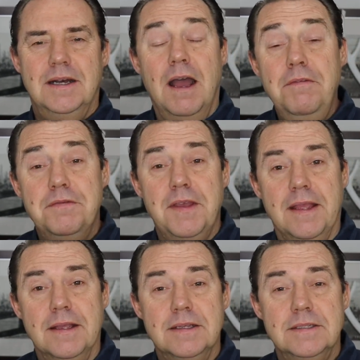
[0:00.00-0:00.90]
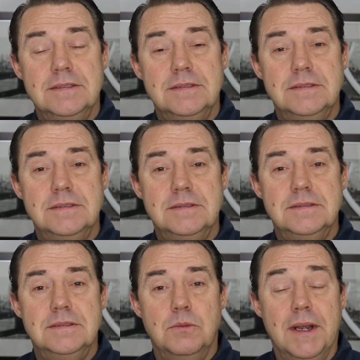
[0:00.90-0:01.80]
I think
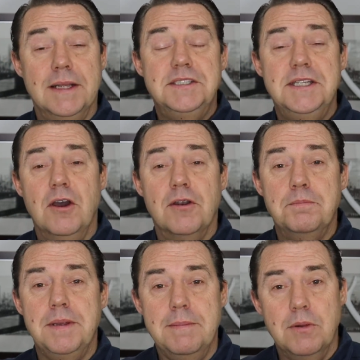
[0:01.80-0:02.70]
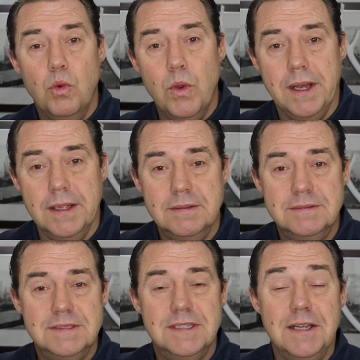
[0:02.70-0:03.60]
when I see other people winning,
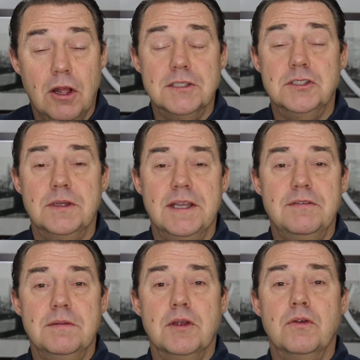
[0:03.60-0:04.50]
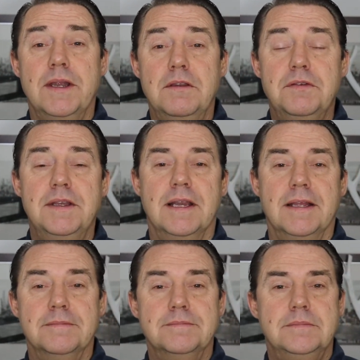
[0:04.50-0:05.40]
it also gives them a great
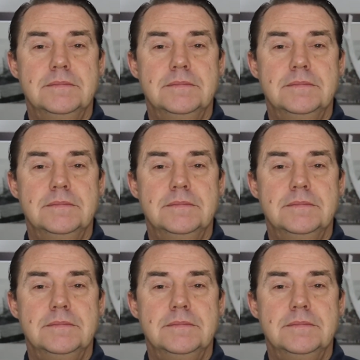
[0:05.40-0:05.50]
feeling.